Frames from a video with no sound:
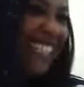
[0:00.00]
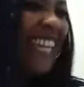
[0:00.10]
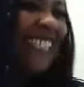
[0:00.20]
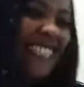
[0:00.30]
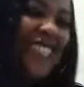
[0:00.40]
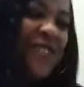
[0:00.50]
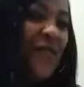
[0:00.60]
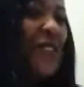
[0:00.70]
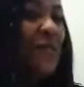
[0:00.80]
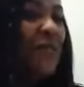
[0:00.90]
Okay.
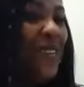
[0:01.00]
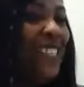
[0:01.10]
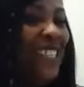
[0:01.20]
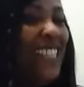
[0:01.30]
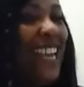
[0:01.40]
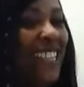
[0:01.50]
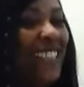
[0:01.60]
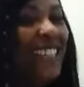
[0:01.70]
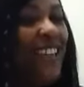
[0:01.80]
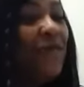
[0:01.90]
We can put it
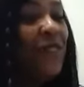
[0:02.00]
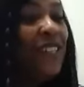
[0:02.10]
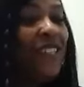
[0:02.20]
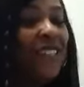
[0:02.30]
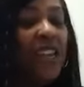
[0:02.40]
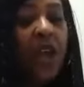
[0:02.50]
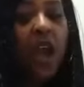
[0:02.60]
together, definitely.